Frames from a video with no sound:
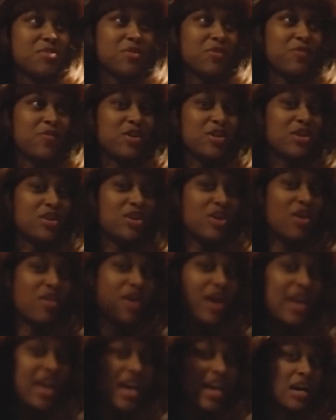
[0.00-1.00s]
Before you know
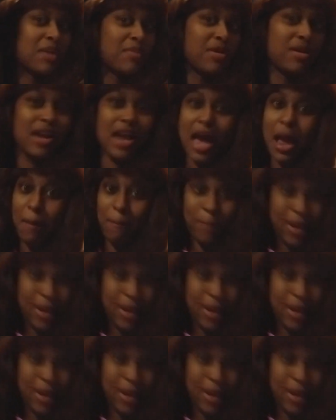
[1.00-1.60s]
a hand come up like